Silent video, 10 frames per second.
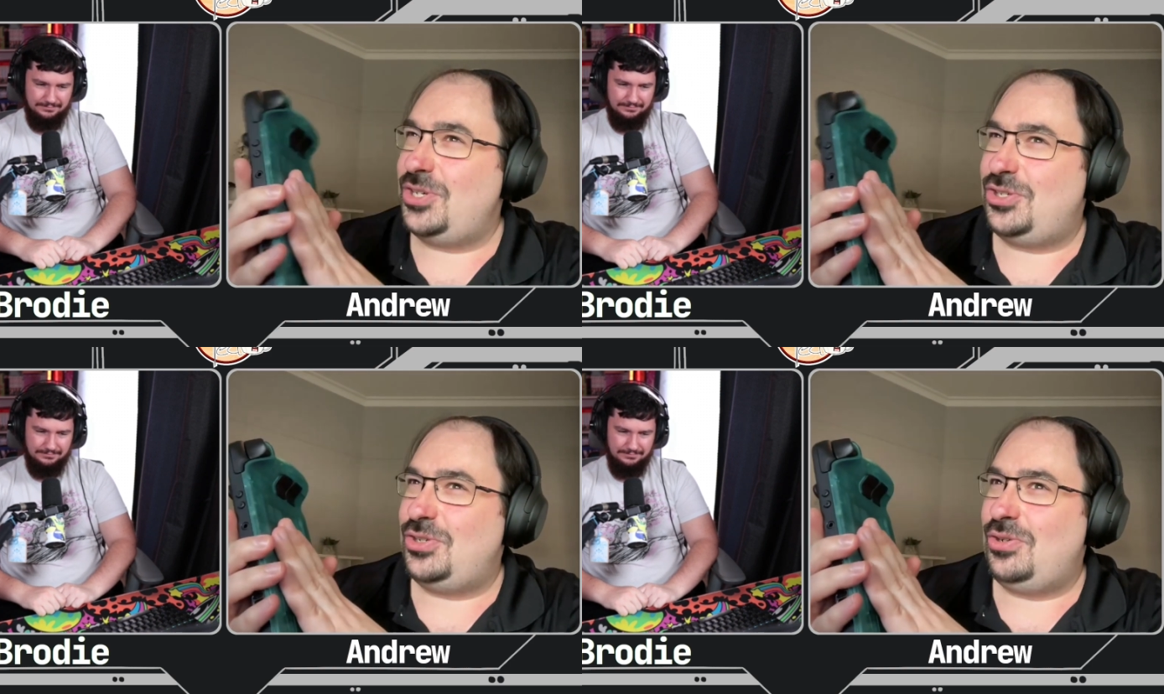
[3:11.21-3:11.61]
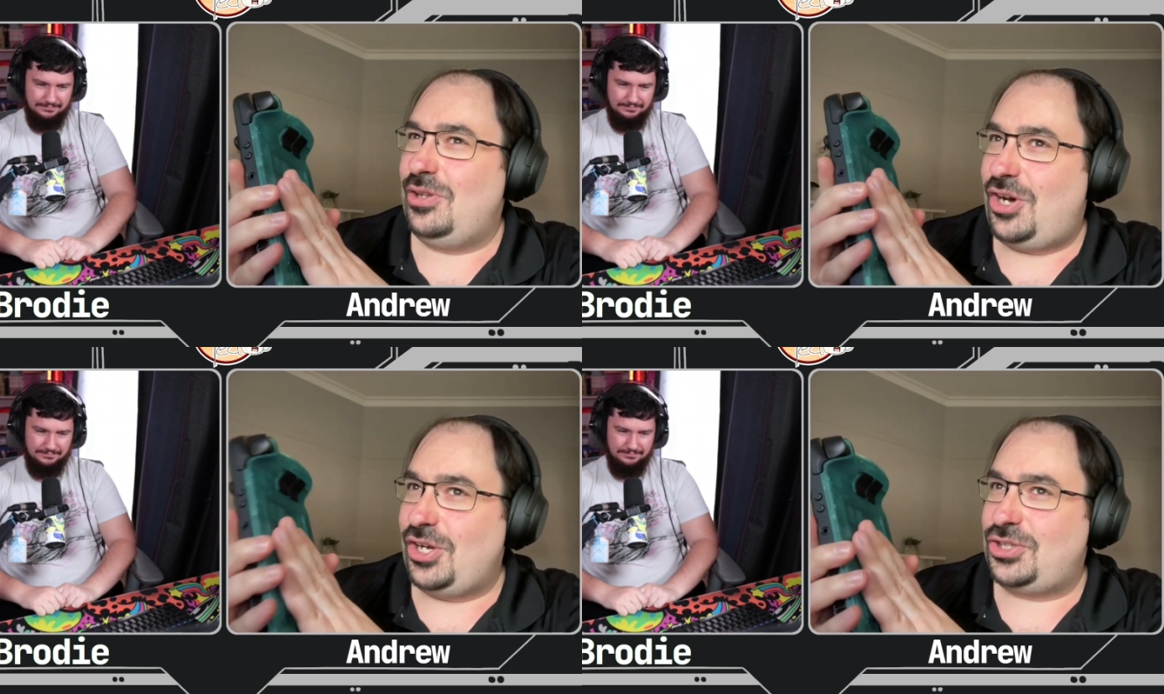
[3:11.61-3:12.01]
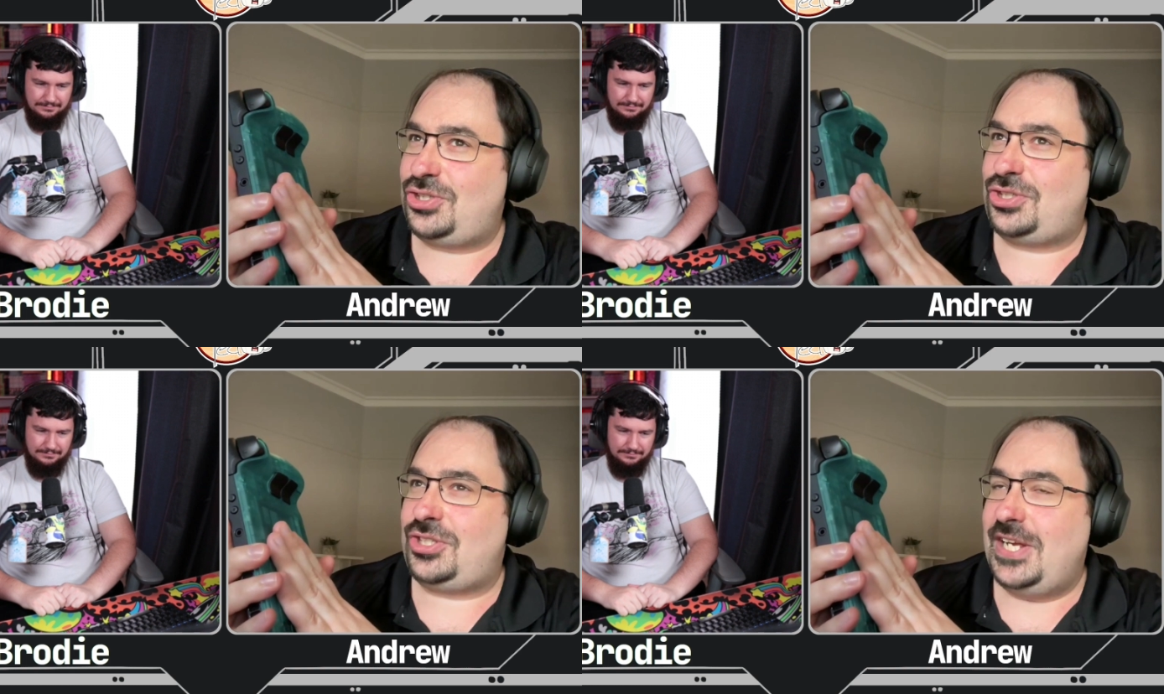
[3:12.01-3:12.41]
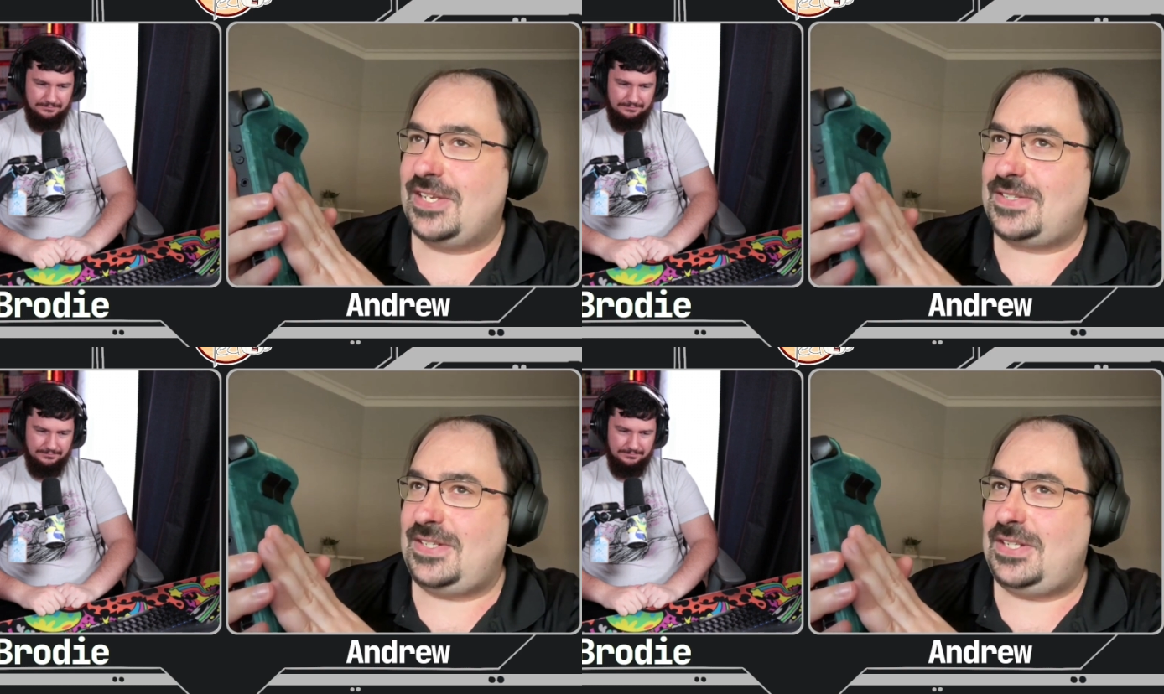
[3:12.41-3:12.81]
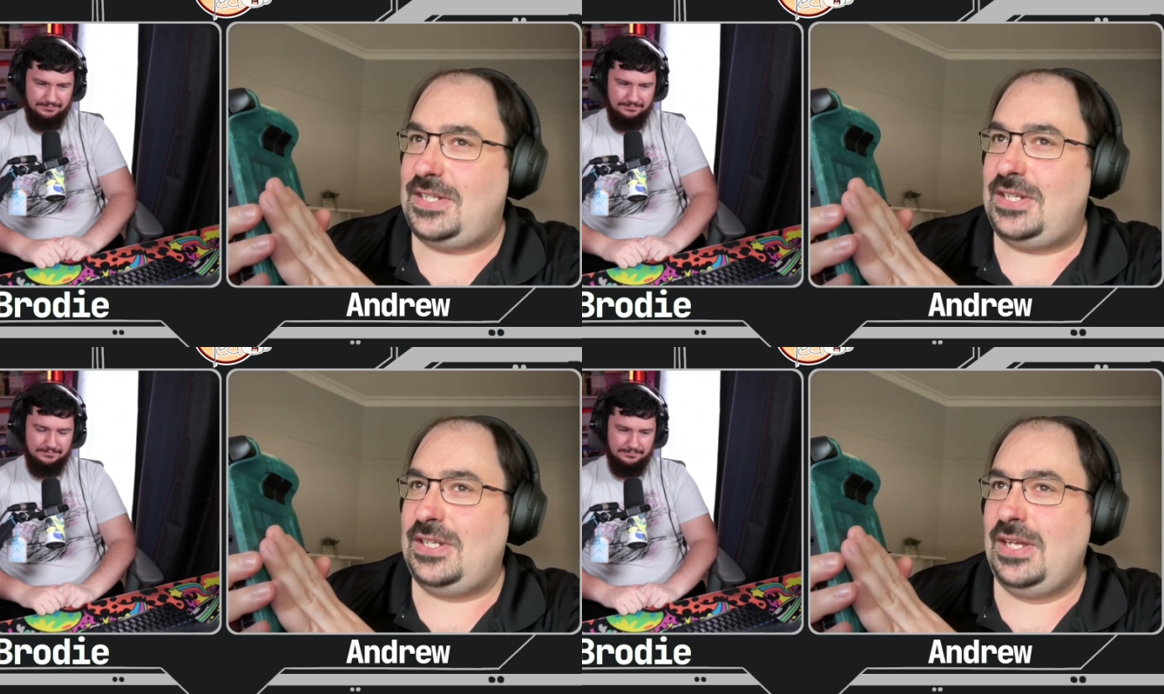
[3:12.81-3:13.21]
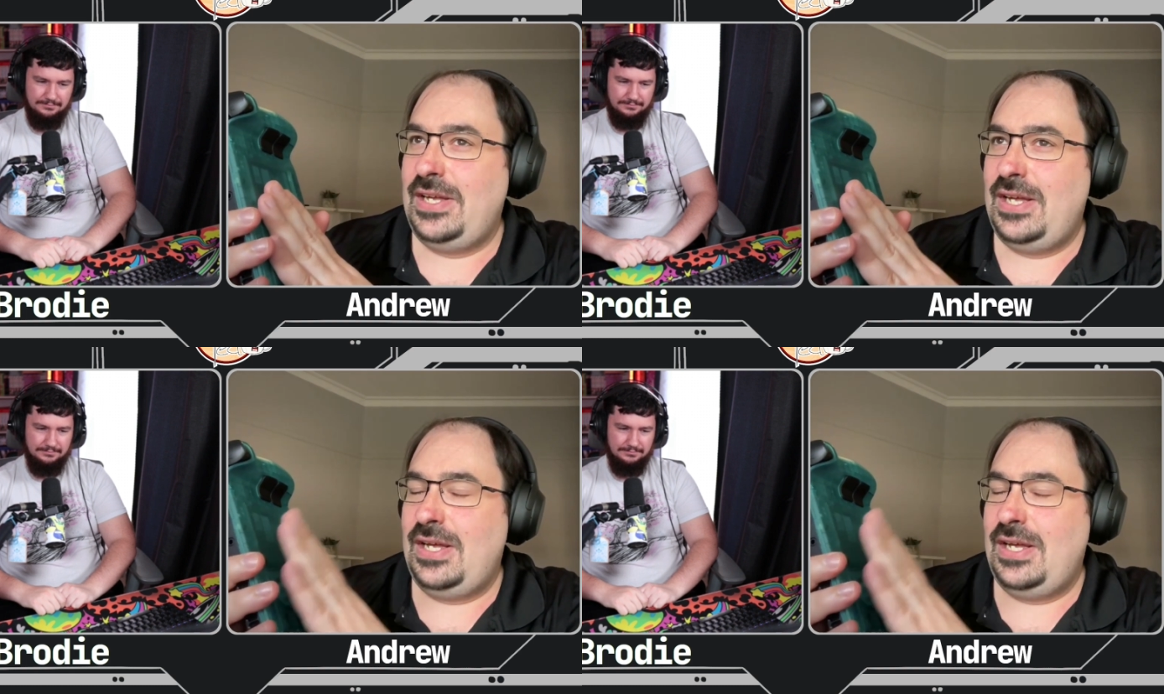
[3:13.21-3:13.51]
Speaker 1: original launch L C D,